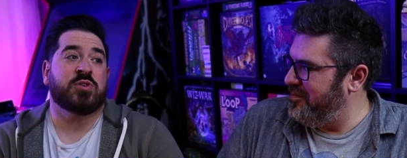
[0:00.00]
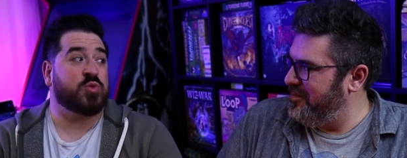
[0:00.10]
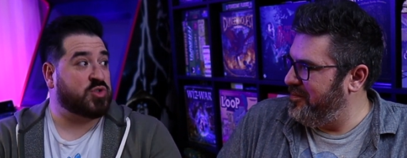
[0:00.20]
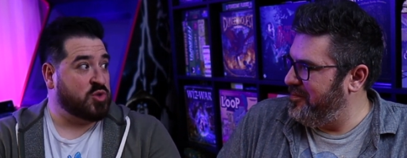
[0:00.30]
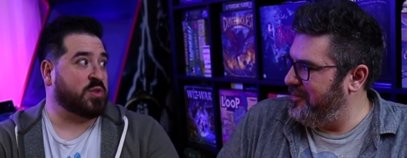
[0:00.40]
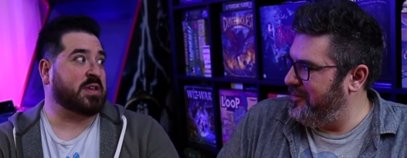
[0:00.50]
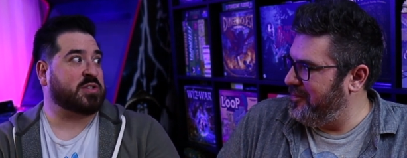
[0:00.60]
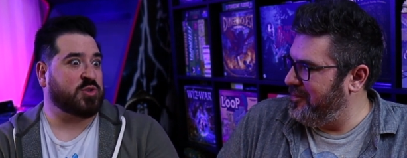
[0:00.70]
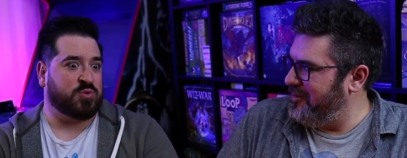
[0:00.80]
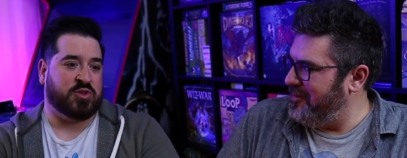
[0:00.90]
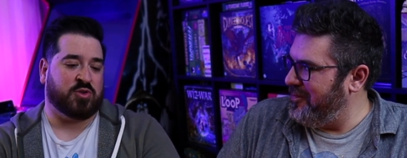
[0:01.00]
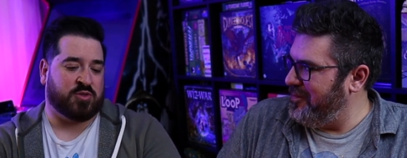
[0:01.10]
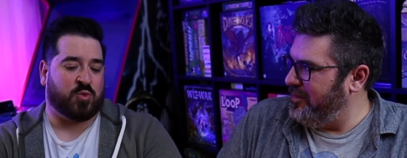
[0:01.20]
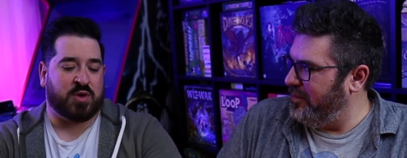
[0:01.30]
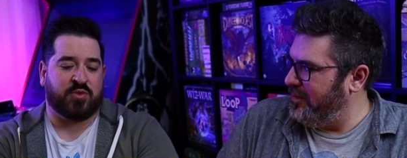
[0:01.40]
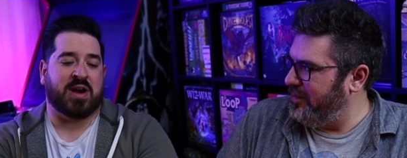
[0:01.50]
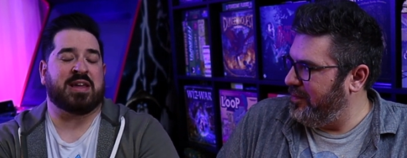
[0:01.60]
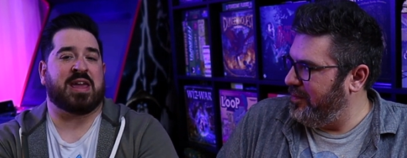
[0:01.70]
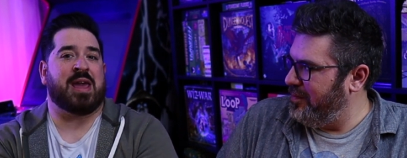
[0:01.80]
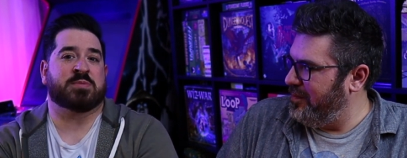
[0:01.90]
Speaker 1: you do this. You you're the one
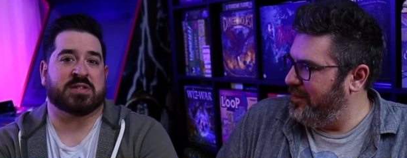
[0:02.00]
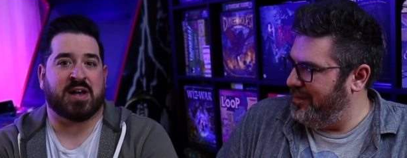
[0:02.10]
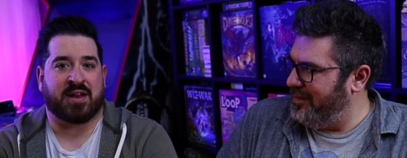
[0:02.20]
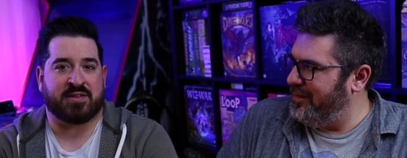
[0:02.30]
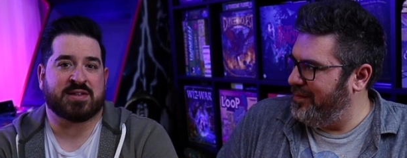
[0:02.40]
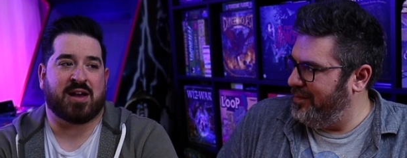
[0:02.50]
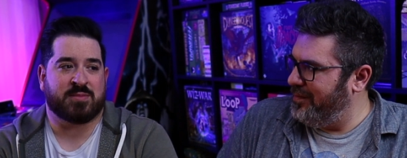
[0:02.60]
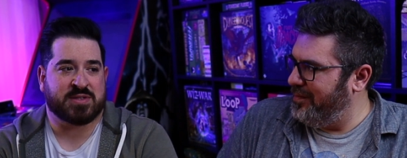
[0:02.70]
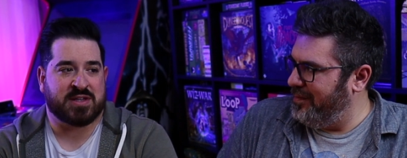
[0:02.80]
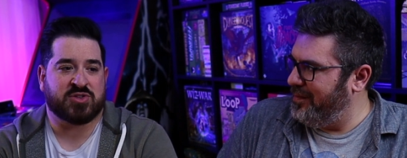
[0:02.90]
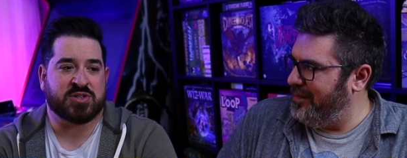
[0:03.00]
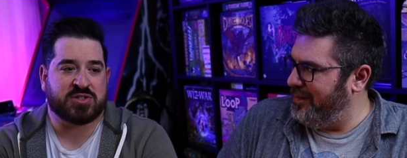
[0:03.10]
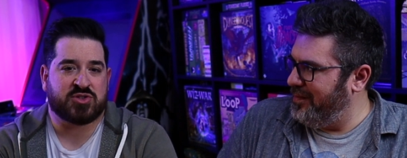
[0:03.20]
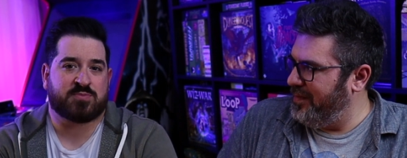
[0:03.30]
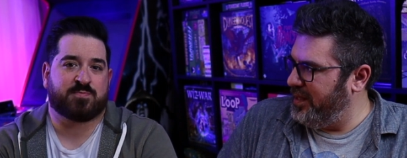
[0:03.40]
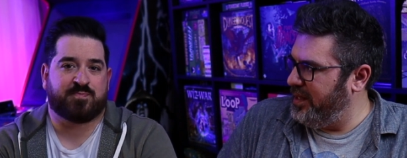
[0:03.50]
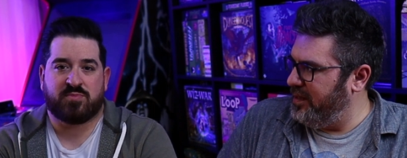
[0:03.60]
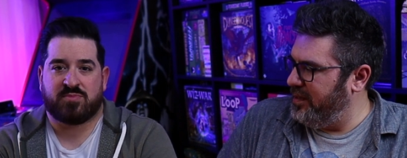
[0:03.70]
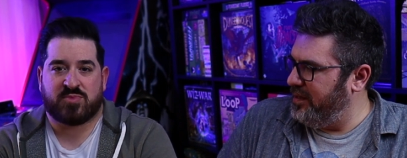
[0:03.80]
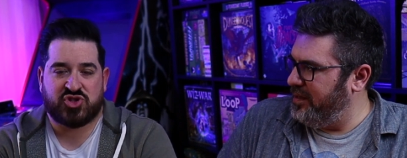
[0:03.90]
running games a lot of the times. Like just
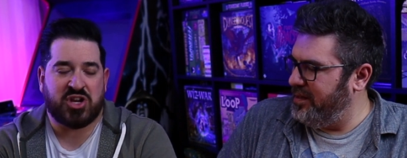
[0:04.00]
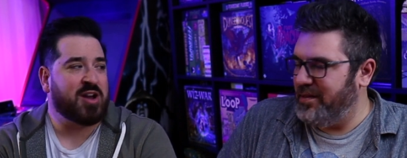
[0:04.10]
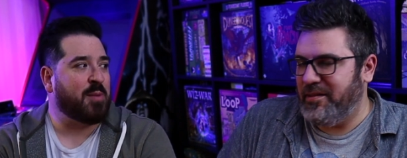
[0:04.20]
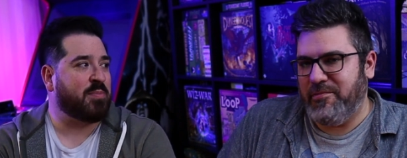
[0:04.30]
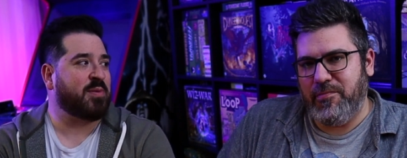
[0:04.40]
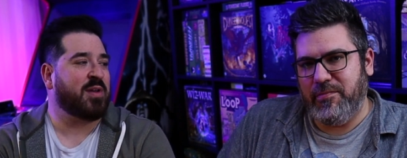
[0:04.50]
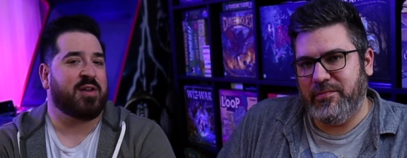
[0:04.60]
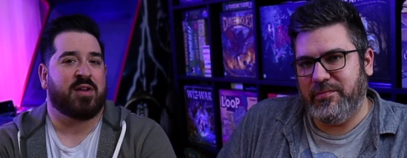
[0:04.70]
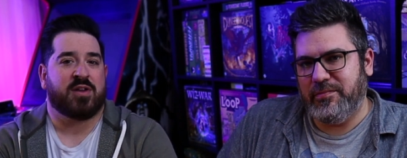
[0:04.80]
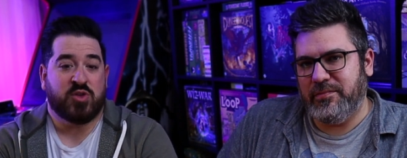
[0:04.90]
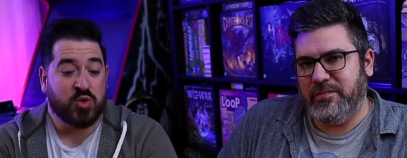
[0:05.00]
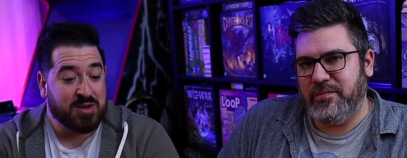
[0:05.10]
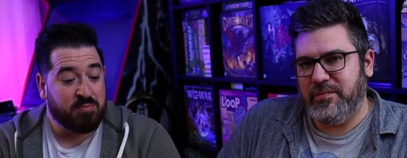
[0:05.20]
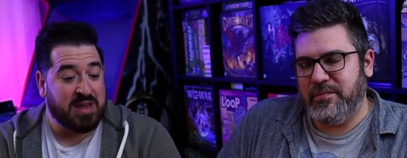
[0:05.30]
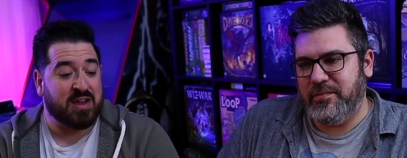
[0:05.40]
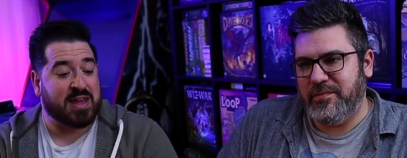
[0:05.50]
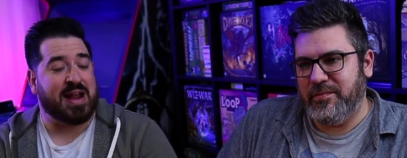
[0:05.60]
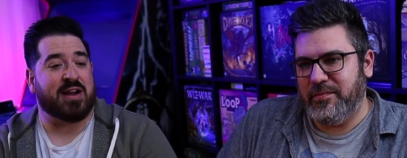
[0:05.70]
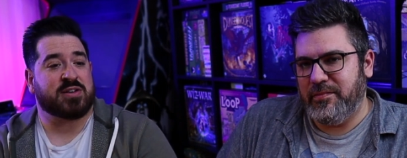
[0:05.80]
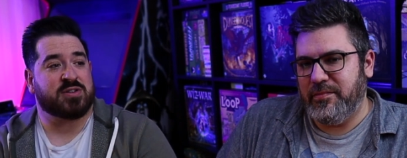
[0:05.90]
chin up. You can be a
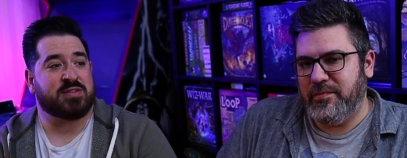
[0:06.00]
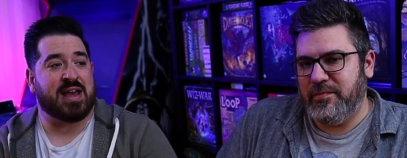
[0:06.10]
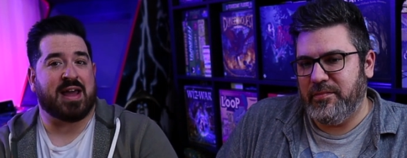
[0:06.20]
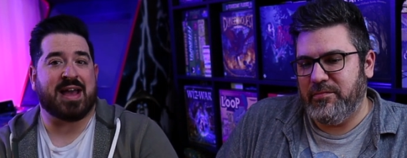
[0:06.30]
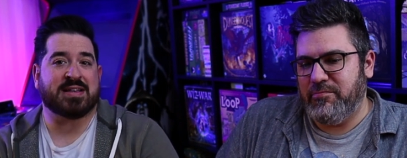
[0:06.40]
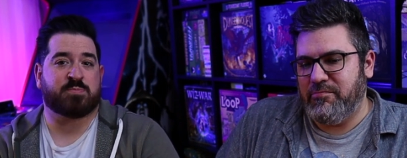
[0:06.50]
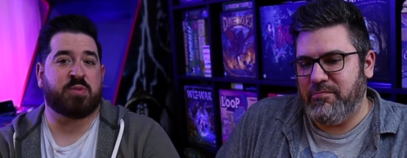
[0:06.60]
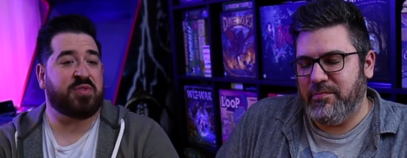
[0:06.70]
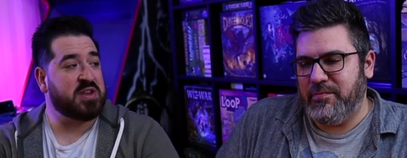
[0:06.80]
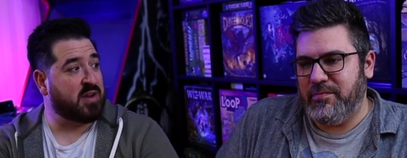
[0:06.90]
character that has pithy